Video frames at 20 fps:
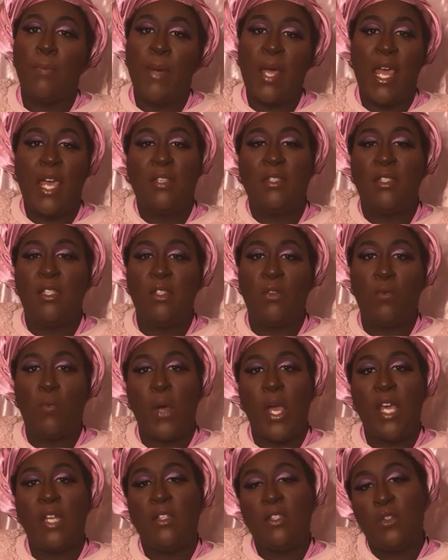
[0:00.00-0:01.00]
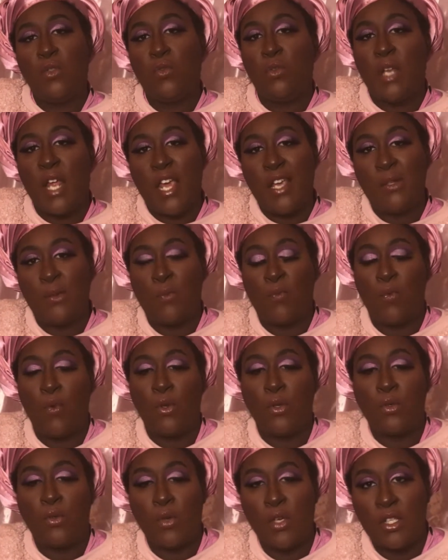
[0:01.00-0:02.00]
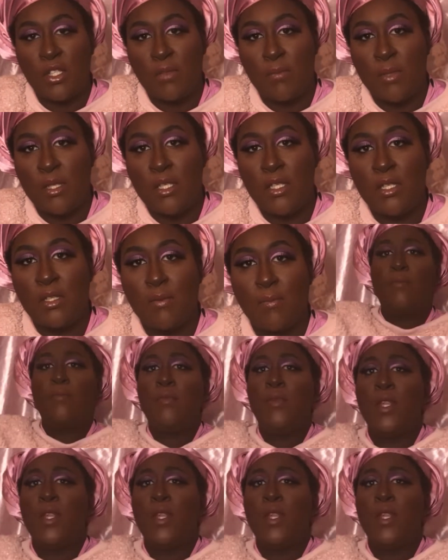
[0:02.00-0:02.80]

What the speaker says: passes away 2 days before Christmas.